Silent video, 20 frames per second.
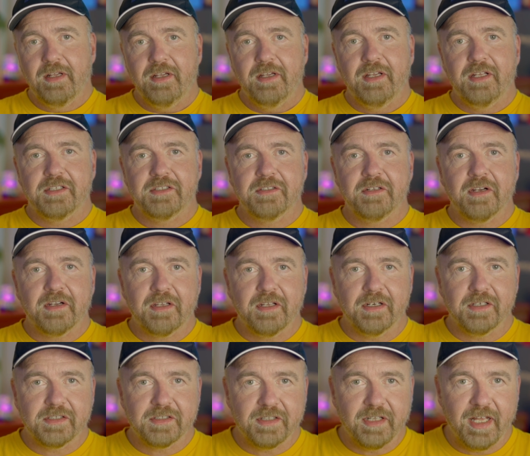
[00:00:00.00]
It's not going
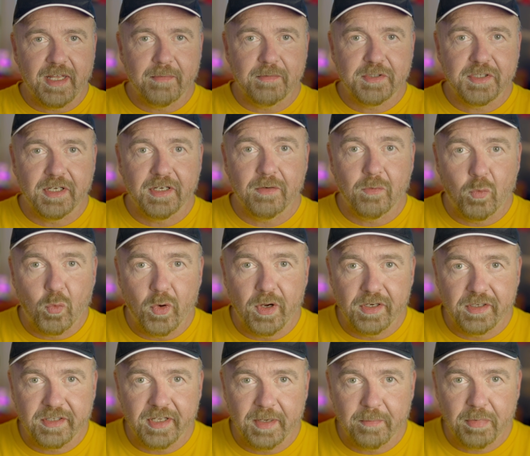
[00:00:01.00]
to slam shut one
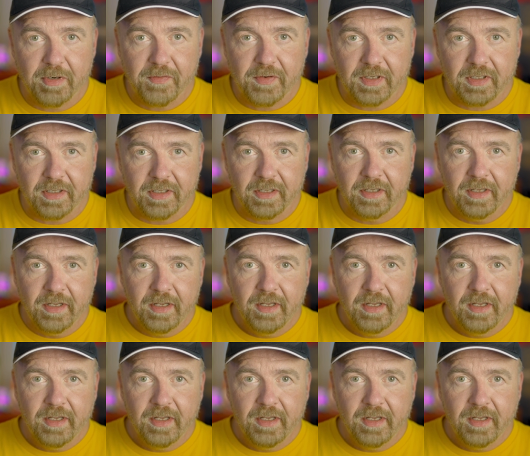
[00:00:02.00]
time perfectly